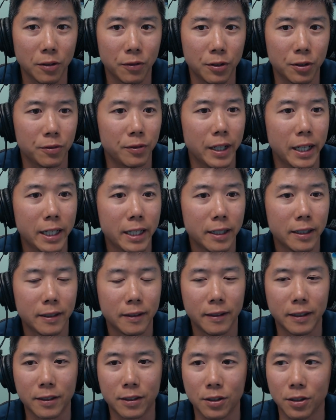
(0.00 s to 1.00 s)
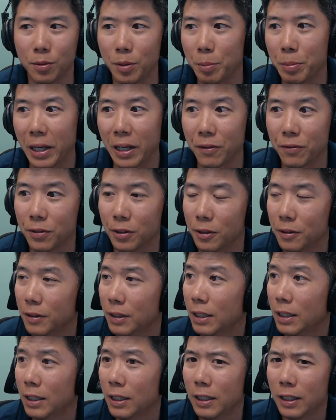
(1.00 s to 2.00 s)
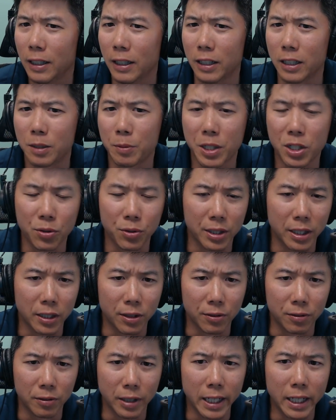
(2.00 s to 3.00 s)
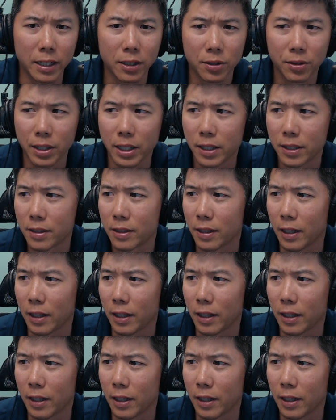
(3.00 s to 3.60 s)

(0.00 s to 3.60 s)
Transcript: if you're vacant, it's going to be painful, especially with another rate increase.